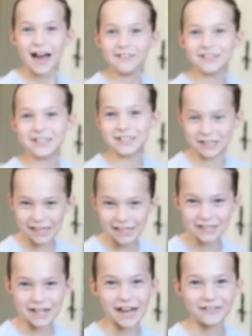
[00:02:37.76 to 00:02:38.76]
You do? I'm
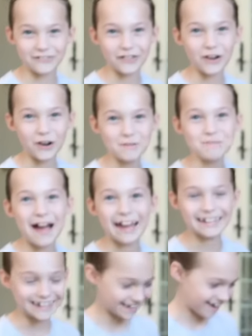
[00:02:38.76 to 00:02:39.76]
changing it for a
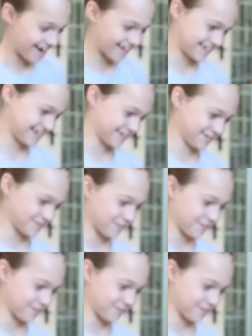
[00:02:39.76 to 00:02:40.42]
Hermione costume.